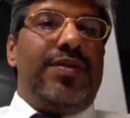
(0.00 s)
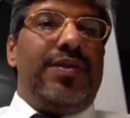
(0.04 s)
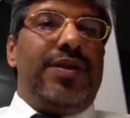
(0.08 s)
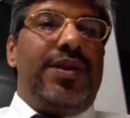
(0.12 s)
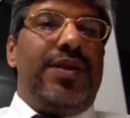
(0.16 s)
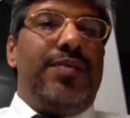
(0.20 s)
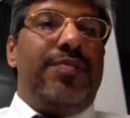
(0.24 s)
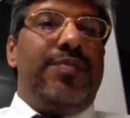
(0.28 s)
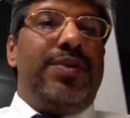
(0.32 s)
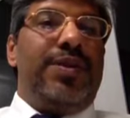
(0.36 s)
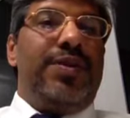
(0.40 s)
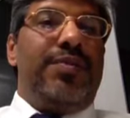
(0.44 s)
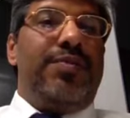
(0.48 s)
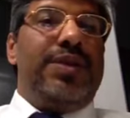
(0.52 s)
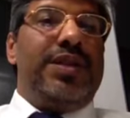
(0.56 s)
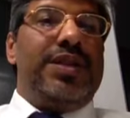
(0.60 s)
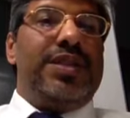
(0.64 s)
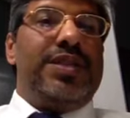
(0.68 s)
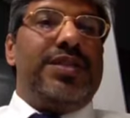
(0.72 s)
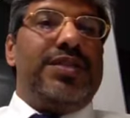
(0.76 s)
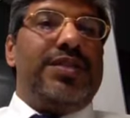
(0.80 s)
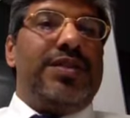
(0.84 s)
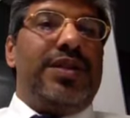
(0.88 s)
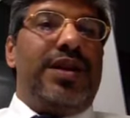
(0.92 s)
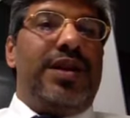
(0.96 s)

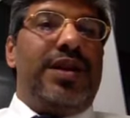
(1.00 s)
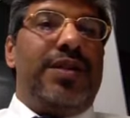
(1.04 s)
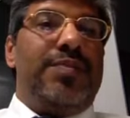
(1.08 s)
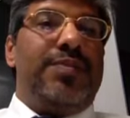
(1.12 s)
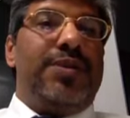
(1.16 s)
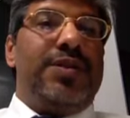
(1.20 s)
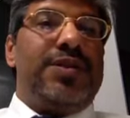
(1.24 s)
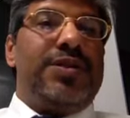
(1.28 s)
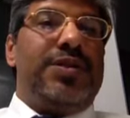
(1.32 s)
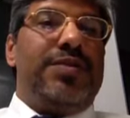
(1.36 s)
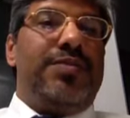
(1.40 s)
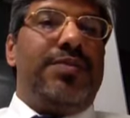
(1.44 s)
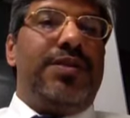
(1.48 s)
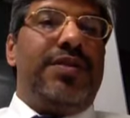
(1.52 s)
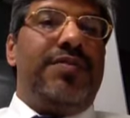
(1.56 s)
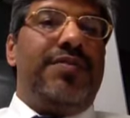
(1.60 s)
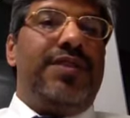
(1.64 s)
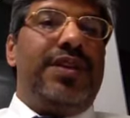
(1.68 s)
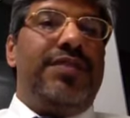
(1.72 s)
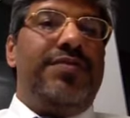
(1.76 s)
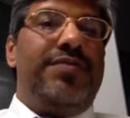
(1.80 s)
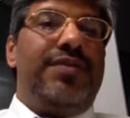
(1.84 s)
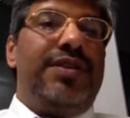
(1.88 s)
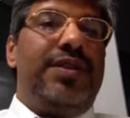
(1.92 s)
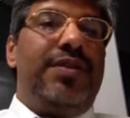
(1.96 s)
improvements are possible
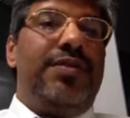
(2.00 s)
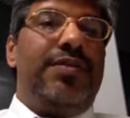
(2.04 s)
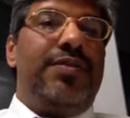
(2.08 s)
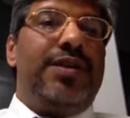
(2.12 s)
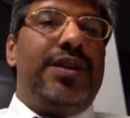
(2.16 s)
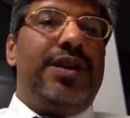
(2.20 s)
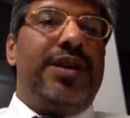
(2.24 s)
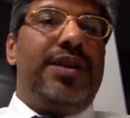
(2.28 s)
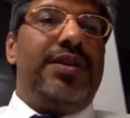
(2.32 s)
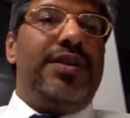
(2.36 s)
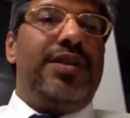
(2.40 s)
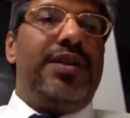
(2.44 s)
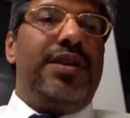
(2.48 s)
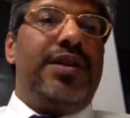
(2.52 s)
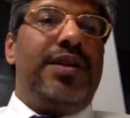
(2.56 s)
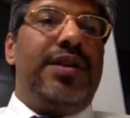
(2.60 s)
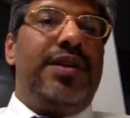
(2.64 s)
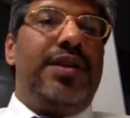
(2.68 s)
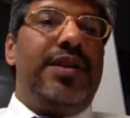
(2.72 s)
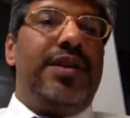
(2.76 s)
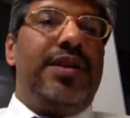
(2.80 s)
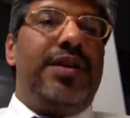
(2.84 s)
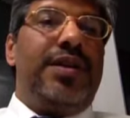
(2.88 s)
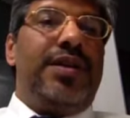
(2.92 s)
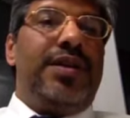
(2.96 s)
when we look at the
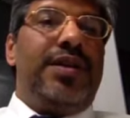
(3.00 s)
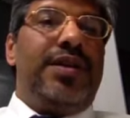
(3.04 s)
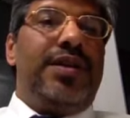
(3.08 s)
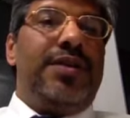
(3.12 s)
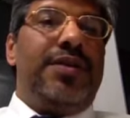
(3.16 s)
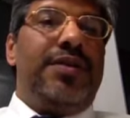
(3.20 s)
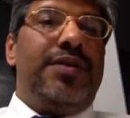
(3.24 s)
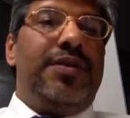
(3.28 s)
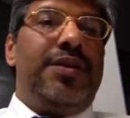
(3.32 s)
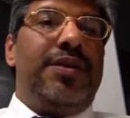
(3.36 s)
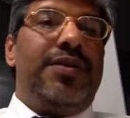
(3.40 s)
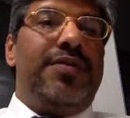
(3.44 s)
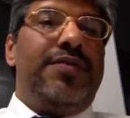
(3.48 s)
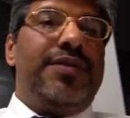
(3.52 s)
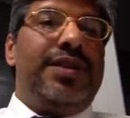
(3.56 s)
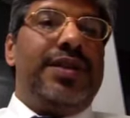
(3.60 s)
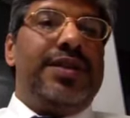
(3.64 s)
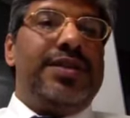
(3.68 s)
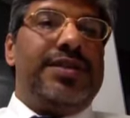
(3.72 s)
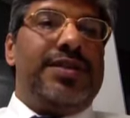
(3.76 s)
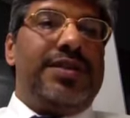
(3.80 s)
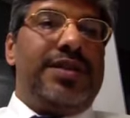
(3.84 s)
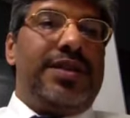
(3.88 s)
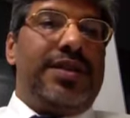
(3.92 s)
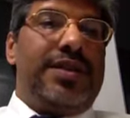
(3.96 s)
theory of
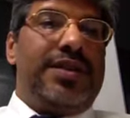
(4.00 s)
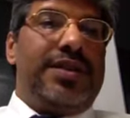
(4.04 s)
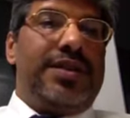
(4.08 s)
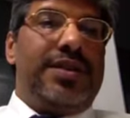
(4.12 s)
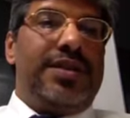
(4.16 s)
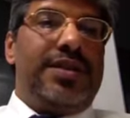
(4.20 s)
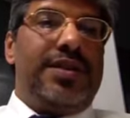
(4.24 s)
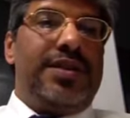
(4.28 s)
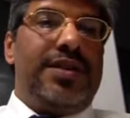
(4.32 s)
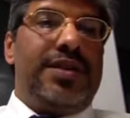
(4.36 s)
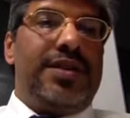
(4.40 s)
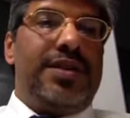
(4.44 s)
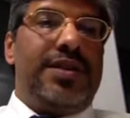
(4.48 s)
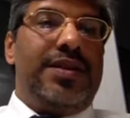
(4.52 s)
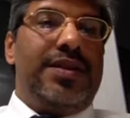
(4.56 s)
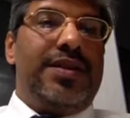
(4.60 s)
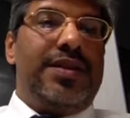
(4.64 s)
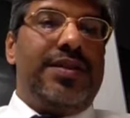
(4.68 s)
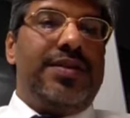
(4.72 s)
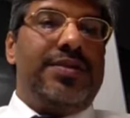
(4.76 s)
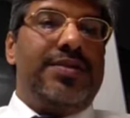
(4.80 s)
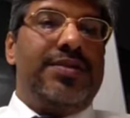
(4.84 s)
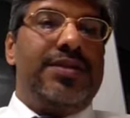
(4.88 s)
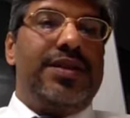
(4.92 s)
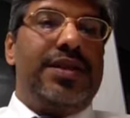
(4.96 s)
constraint?
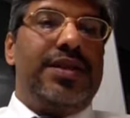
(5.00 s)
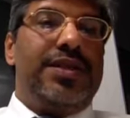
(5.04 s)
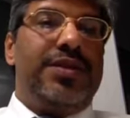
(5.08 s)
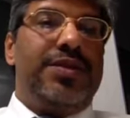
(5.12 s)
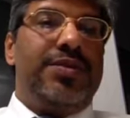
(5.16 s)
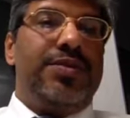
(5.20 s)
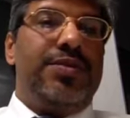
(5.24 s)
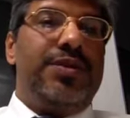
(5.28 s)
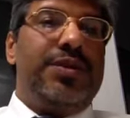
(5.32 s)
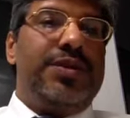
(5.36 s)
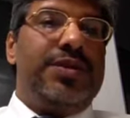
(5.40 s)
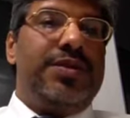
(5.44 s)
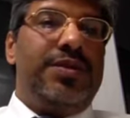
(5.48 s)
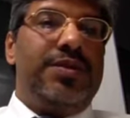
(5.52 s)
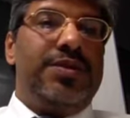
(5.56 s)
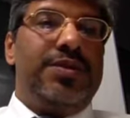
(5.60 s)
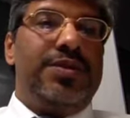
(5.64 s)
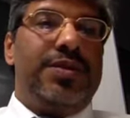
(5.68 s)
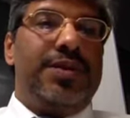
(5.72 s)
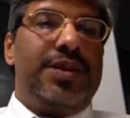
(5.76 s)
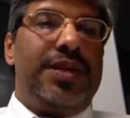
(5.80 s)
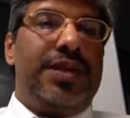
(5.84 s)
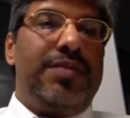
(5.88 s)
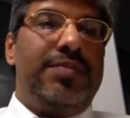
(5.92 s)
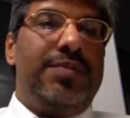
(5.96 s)
So such tools also
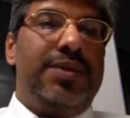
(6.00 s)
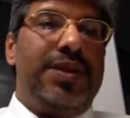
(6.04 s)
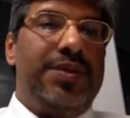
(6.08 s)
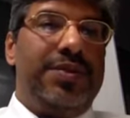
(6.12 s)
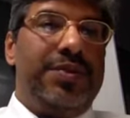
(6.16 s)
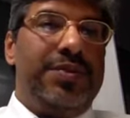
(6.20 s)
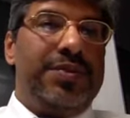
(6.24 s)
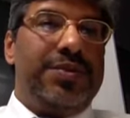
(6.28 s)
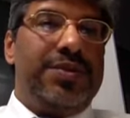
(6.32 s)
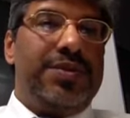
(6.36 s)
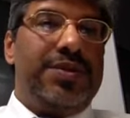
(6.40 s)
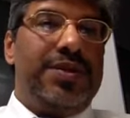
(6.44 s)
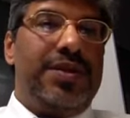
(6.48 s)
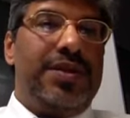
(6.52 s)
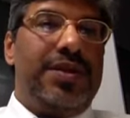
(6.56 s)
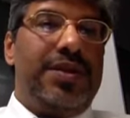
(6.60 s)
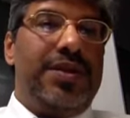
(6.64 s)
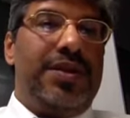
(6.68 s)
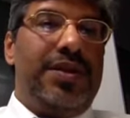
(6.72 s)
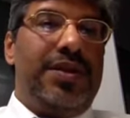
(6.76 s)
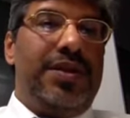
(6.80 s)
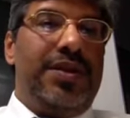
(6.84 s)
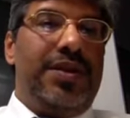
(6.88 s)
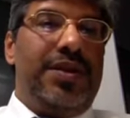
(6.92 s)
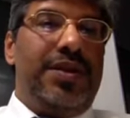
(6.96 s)
can be used.
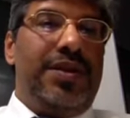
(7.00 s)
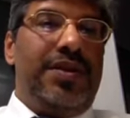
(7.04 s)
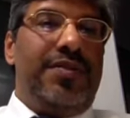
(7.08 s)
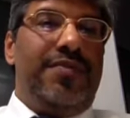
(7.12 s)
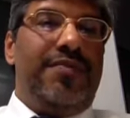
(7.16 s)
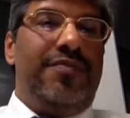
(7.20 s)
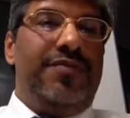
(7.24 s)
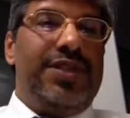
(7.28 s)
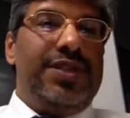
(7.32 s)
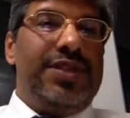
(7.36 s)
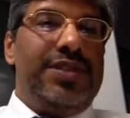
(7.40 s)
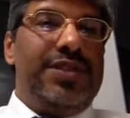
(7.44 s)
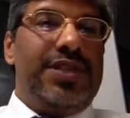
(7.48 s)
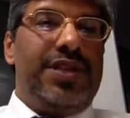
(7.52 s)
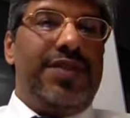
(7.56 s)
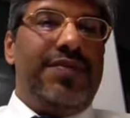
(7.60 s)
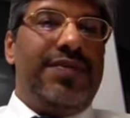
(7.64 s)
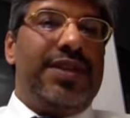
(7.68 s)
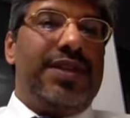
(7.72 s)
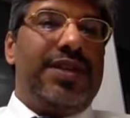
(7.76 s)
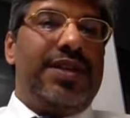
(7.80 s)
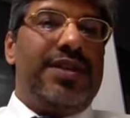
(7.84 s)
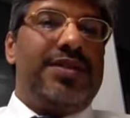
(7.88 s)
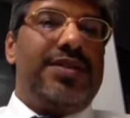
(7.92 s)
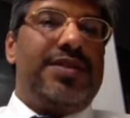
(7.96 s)
Which is our
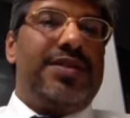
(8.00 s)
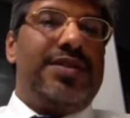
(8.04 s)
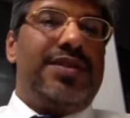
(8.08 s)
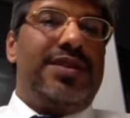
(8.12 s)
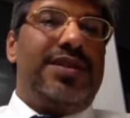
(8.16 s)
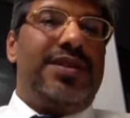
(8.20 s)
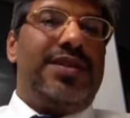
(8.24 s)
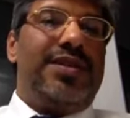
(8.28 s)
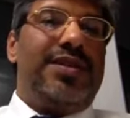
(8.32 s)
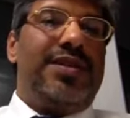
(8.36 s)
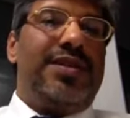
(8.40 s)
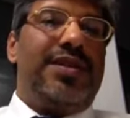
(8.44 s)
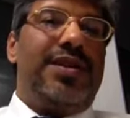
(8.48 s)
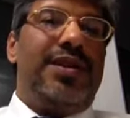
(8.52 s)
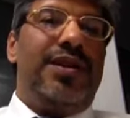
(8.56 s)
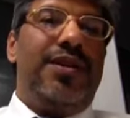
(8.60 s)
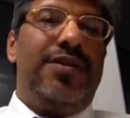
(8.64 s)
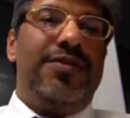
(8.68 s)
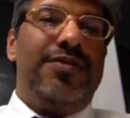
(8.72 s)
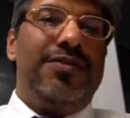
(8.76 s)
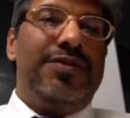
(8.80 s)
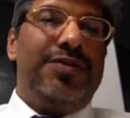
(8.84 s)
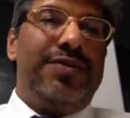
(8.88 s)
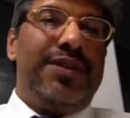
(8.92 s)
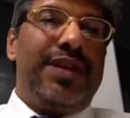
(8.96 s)
constraint?
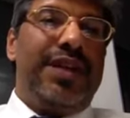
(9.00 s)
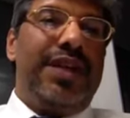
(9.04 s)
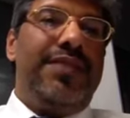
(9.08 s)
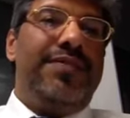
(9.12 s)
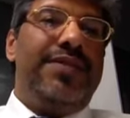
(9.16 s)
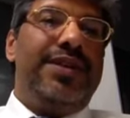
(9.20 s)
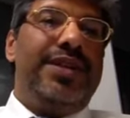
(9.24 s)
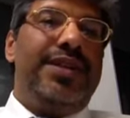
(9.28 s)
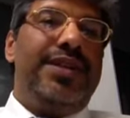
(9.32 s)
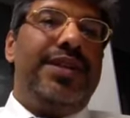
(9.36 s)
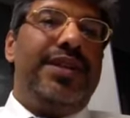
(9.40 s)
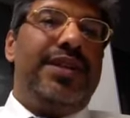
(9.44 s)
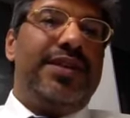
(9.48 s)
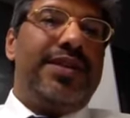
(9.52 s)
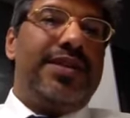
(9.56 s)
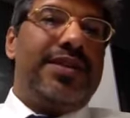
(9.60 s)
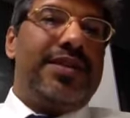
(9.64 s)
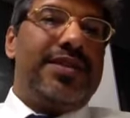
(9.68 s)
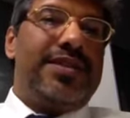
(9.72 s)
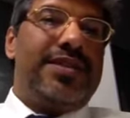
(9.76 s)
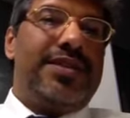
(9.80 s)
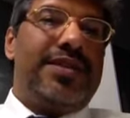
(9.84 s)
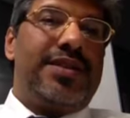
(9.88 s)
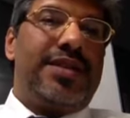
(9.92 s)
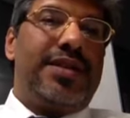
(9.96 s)
How to elevate that
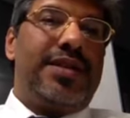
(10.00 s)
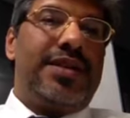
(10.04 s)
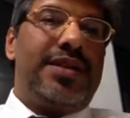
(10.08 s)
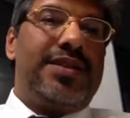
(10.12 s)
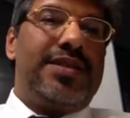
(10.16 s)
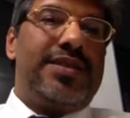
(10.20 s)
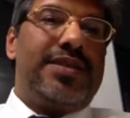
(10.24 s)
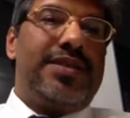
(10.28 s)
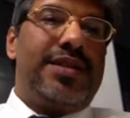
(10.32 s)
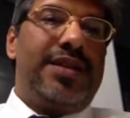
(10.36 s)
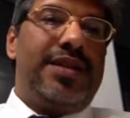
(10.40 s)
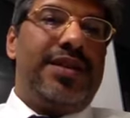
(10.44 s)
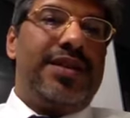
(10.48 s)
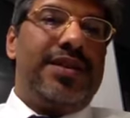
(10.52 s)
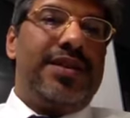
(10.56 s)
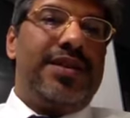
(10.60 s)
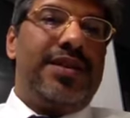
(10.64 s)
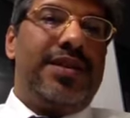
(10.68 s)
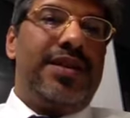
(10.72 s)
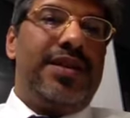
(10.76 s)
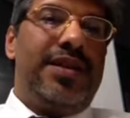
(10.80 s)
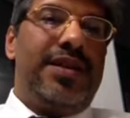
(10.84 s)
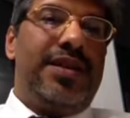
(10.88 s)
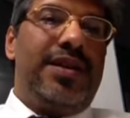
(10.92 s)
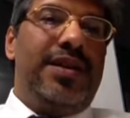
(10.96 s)
constraint?
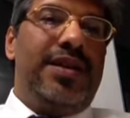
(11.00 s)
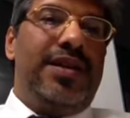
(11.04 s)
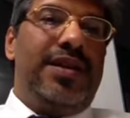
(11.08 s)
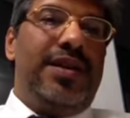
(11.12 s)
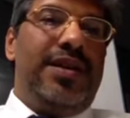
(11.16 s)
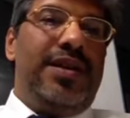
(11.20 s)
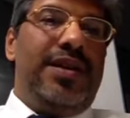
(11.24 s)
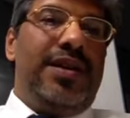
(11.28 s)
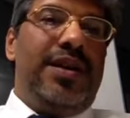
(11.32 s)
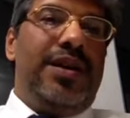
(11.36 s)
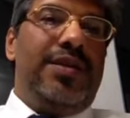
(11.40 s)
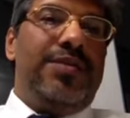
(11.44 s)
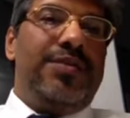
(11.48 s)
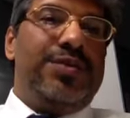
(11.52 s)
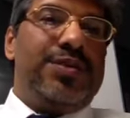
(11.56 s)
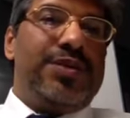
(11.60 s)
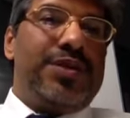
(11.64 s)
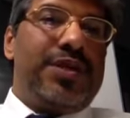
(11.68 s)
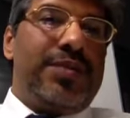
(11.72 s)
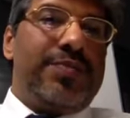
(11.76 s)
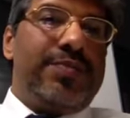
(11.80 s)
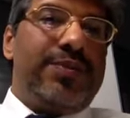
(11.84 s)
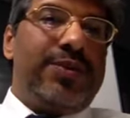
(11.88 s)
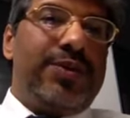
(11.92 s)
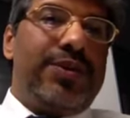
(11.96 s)
How to
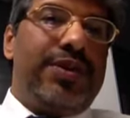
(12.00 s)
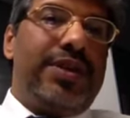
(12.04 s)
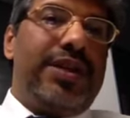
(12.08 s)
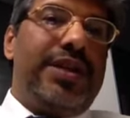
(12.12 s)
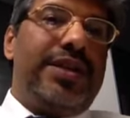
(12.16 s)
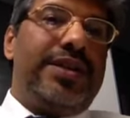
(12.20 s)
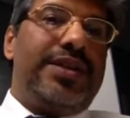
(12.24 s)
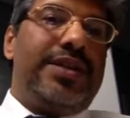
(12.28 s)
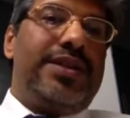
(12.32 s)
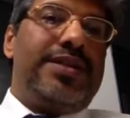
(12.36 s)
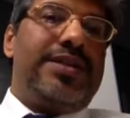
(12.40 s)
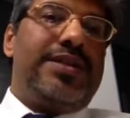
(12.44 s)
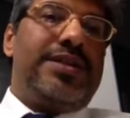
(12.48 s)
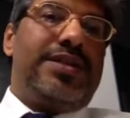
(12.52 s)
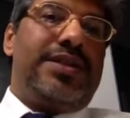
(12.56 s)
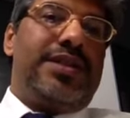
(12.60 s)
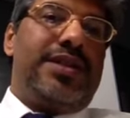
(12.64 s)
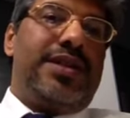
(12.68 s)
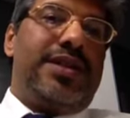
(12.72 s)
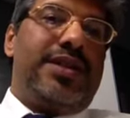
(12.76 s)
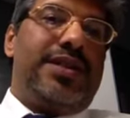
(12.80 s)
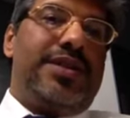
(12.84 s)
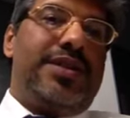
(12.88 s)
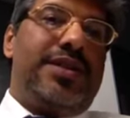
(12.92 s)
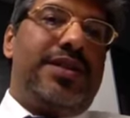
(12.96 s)
support that
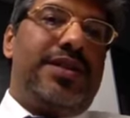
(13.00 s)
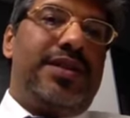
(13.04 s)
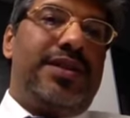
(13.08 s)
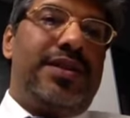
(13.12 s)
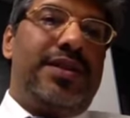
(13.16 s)
constraint?